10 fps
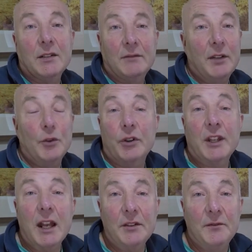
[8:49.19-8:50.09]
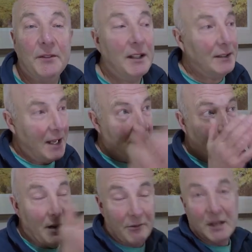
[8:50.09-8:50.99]
If you're a Canon fan,
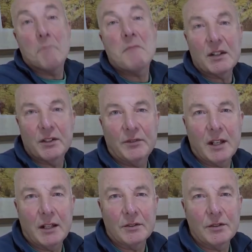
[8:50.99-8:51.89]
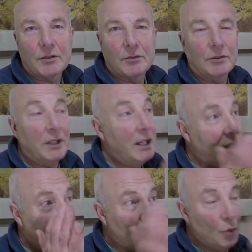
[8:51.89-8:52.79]
there is a massive Canon stall there
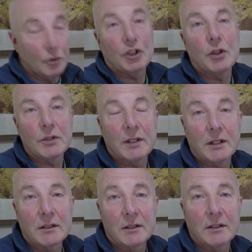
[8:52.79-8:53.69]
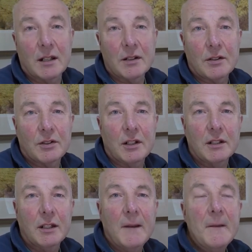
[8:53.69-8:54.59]
and you will go to that site.
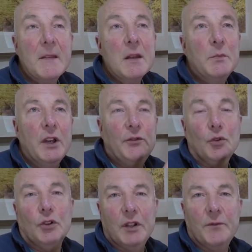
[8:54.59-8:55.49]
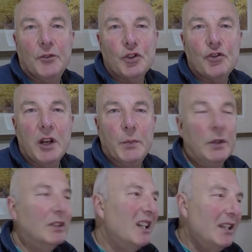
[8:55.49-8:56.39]
But if you're looking for a
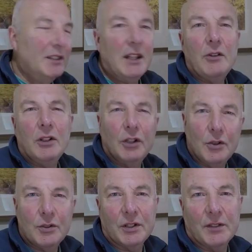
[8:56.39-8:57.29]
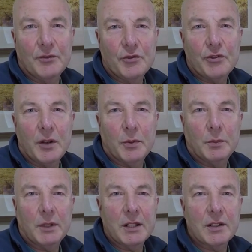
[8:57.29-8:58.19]
tripod, there are loads of different tripod
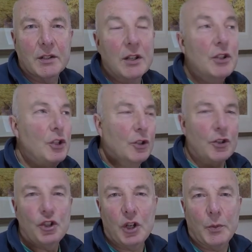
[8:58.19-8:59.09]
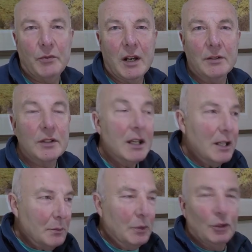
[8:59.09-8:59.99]
places. You've got to shop around,
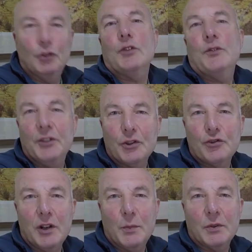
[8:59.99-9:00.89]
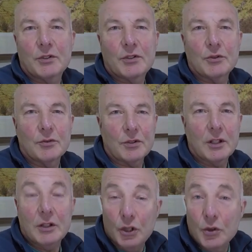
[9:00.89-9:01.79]
but look for the tripod stalls.
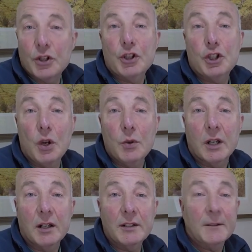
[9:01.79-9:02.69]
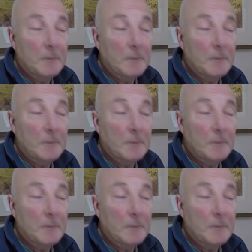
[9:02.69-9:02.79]
Use the show guide.